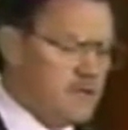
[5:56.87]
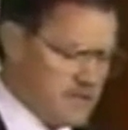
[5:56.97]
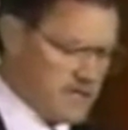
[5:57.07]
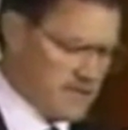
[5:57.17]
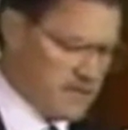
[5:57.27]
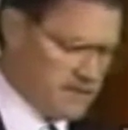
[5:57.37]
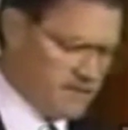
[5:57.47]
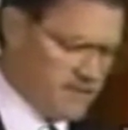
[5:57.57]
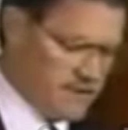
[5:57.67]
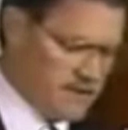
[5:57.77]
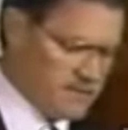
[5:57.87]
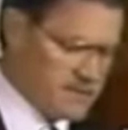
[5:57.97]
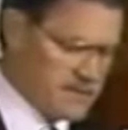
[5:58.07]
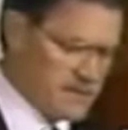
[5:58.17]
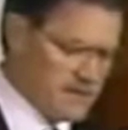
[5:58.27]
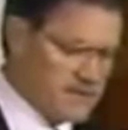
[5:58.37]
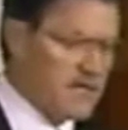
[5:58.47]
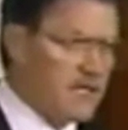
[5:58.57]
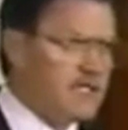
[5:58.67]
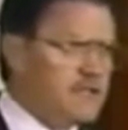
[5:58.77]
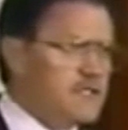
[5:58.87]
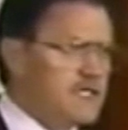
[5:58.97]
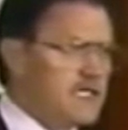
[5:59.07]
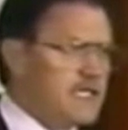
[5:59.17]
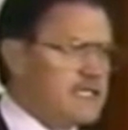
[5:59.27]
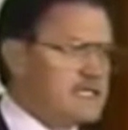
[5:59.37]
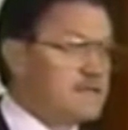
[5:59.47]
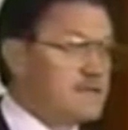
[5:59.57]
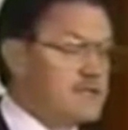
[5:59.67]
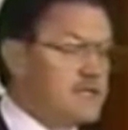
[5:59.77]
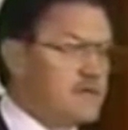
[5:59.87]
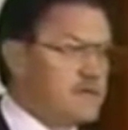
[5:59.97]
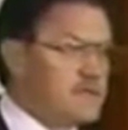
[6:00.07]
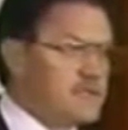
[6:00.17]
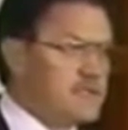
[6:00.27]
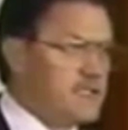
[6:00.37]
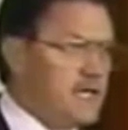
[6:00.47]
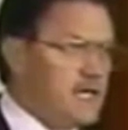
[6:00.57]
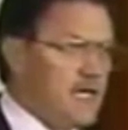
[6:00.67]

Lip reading: who cannot defend themselves under the guise of secrecy